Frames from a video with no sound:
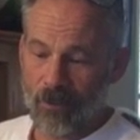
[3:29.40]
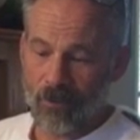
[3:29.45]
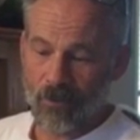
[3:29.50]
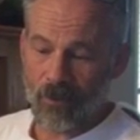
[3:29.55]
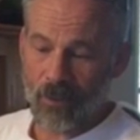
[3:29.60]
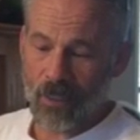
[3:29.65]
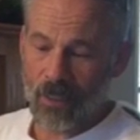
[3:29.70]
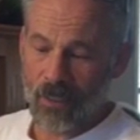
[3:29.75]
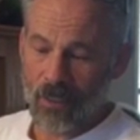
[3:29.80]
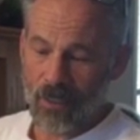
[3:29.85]

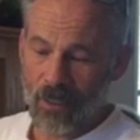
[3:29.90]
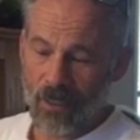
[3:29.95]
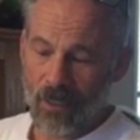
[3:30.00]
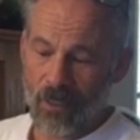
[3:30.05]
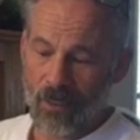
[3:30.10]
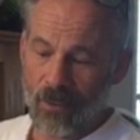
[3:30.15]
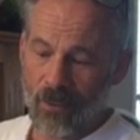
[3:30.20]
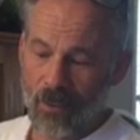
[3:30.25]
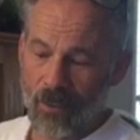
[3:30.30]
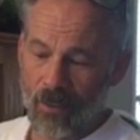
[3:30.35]
looking
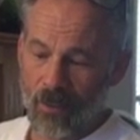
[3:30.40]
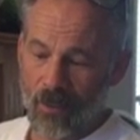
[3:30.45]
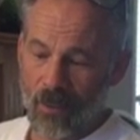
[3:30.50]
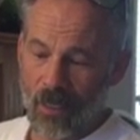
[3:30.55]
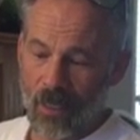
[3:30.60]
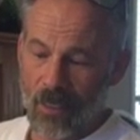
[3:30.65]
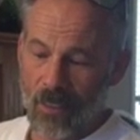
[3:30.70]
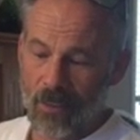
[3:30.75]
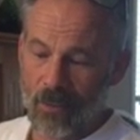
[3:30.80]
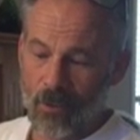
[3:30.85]
at
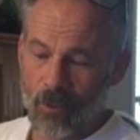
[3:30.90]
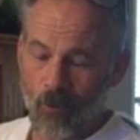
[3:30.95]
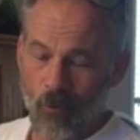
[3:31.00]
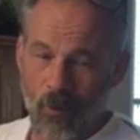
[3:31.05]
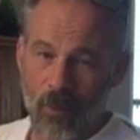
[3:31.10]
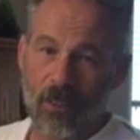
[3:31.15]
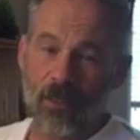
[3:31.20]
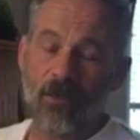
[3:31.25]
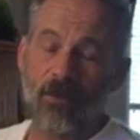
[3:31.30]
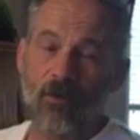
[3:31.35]
a
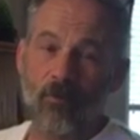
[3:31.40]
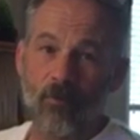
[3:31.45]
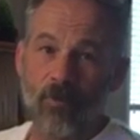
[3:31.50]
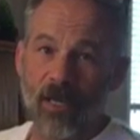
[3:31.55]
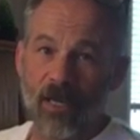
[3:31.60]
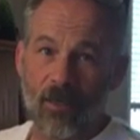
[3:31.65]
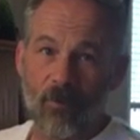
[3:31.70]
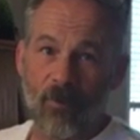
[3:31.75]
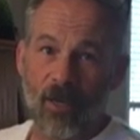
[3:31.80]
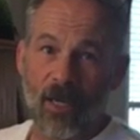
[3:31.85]
20-year
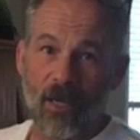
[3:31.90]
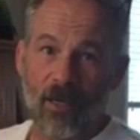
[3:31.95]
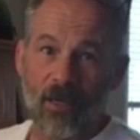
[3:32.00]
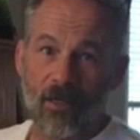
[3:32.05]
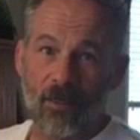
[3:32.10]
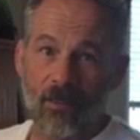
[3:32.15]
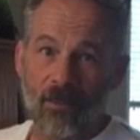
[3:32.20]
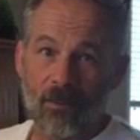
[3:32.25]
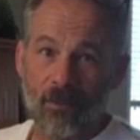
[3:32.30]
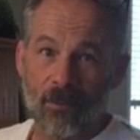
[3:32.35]

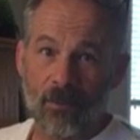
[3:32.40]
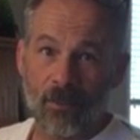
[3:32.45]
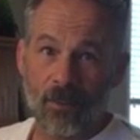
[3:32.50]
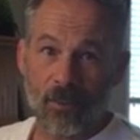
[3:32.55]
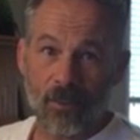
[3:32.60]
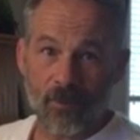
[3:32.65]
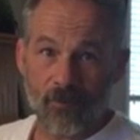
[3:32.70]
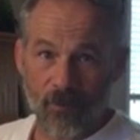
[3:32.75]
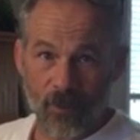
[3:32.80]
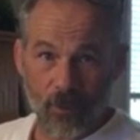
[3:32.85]
payback
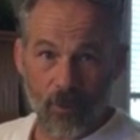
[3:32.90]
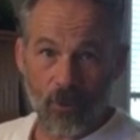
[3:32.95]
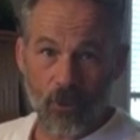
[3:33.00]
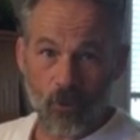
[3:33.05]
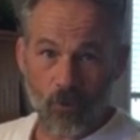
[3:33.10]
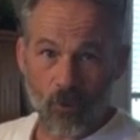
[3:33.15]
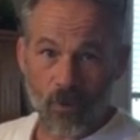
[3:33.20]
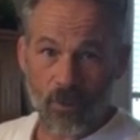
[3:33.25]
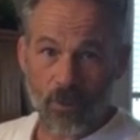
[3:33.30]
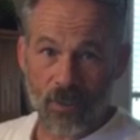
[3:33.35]
is very
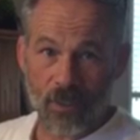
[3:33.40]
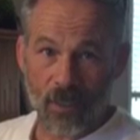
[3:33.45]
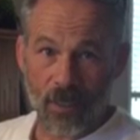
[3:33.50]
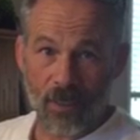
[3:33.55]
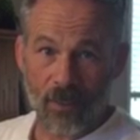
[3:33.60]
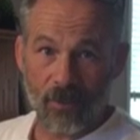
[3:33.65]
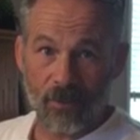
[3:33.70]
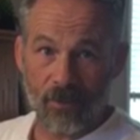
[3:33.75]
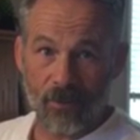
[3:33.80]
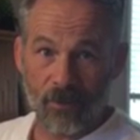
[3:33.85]

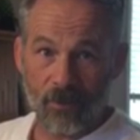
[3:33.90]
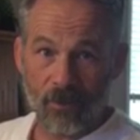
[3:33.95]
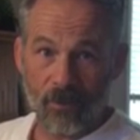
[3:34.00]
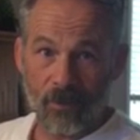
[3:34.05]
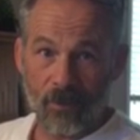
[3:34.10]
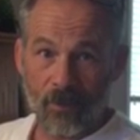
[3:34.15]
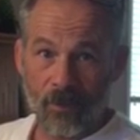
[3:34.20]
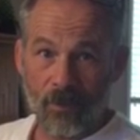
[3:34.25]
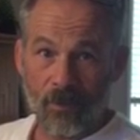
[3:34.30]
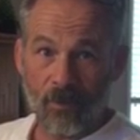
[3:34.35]
short-sighted.
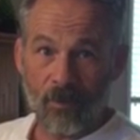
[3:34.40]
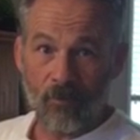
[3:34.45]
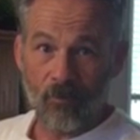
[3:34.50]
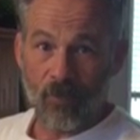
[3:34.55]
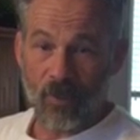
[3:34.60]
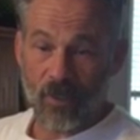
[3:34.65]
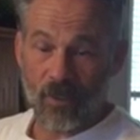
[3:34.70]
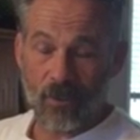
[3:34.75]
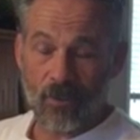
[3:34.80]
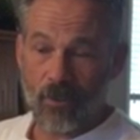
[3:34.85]

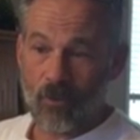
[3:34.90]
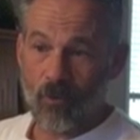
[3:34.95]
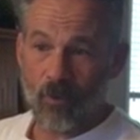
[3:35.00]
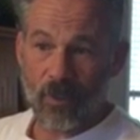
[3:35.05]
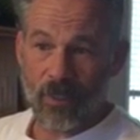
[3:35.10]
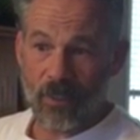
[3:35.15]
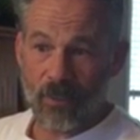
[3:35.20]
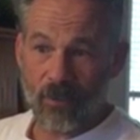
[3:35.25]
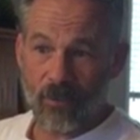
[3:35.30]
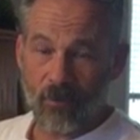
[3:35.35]
But a
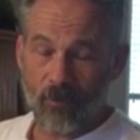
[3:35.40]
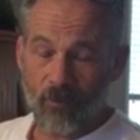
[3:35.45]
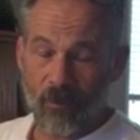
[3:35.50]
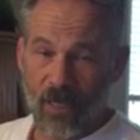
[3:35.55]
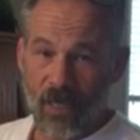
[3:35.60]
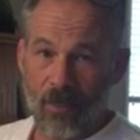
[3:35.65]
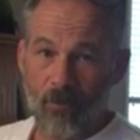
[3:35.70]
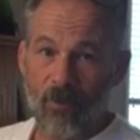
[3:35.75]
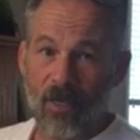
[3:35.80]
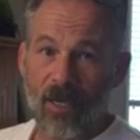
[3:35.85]
20-year
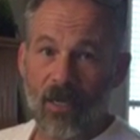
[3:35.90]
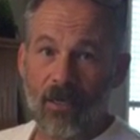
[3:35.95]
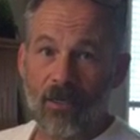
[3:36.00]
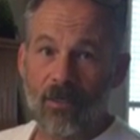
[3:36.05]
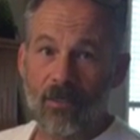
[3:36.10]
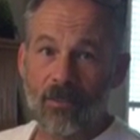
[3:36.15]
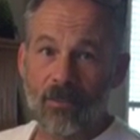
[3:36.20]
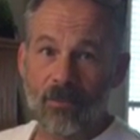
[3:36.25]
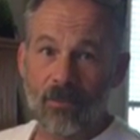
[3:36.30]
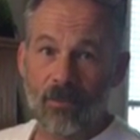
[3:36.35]

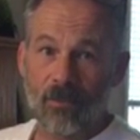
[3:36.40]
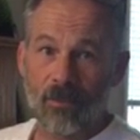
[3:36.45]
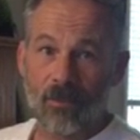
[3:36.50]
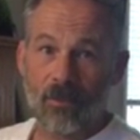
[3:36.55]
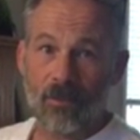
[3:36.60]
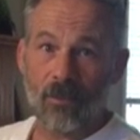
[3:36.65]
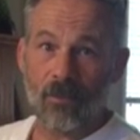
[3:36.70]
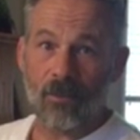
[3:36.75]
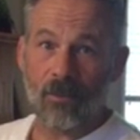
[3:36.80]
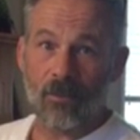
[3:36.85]
payback
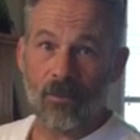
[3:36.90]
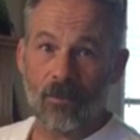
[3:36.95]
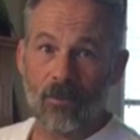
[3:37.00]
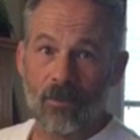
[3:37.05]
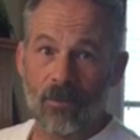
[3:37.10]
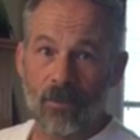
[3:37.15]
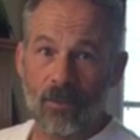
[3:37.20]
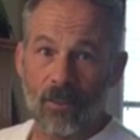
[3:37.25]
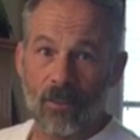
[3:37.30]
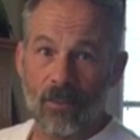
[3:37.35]

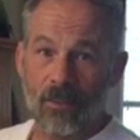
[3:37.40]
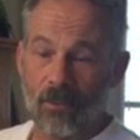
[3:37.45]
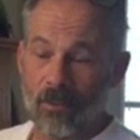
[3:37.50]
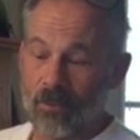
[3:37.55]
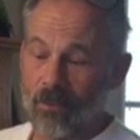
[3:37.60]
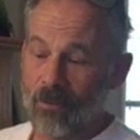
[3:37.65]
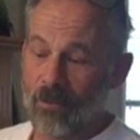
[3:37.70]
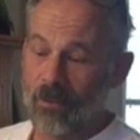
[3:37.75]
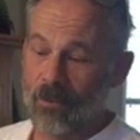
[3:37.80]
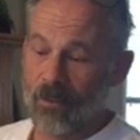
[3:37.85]
on
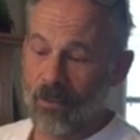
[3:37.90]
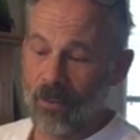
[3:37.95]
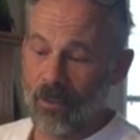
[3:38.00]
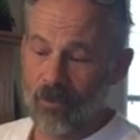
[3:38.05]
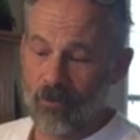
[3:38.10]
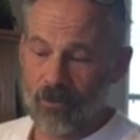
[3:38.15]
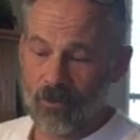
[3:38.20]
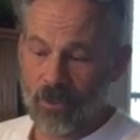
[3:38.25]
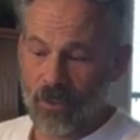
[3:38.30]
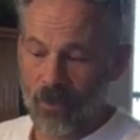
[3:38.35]
the
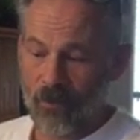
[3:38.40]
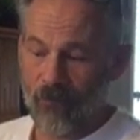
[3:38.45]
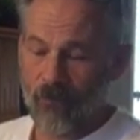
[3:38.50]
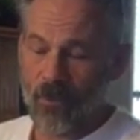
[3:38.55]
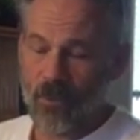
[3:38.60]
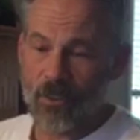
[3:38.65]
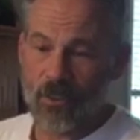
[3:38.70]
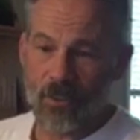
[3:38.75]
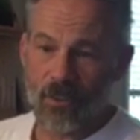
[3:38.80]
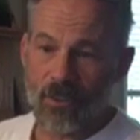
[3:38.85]
energy
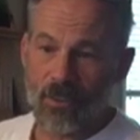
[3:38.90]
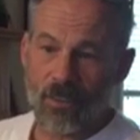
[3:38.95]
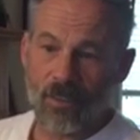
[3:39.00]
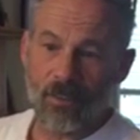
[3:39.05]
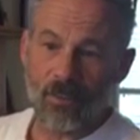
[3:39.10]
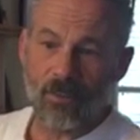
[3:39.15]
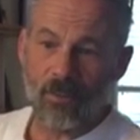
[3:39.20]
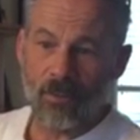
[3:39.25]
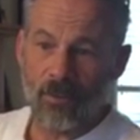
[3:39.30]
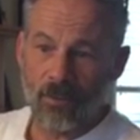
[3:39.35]

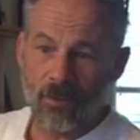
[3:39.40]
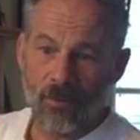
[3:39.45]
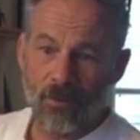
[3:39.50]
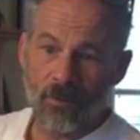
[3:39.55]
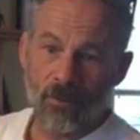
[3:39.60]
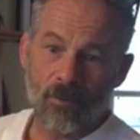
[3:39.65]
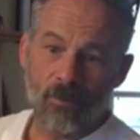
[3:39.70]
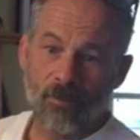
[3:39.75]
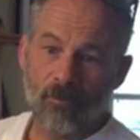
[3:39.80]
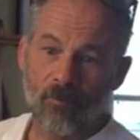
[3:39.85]
efficiency
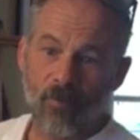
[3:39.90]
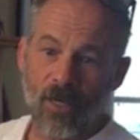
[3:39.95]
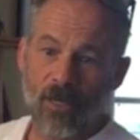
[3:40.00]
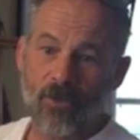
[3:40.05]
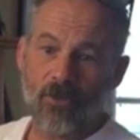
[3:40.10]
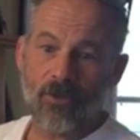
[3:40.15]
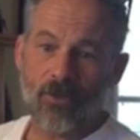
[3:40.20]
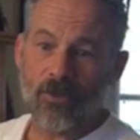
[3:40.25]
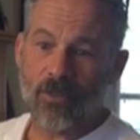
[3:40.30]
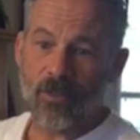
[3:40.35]

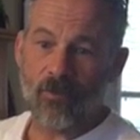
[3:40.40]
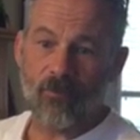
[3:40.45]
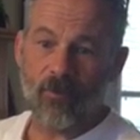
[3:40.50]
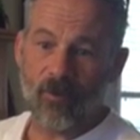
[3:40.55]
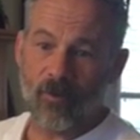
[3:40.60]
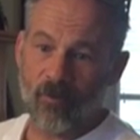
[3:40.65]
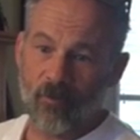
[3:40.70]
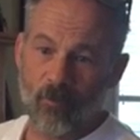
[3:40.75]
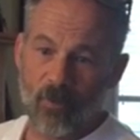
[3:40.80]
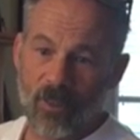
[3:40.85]
measures of
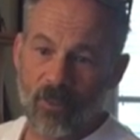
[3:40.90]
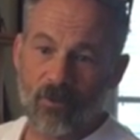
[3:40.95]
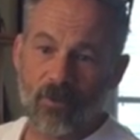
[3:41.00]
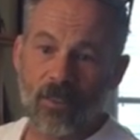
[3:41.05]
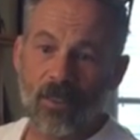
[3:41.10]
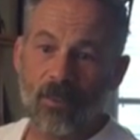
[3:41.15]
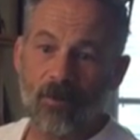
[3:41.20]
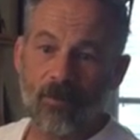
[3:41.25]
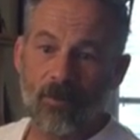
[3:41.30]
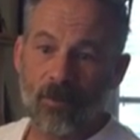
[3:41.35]
a
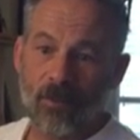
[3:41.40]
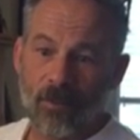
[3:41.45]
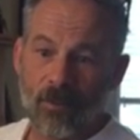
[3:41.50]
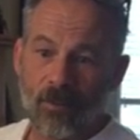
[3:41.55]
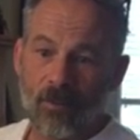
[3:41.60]
building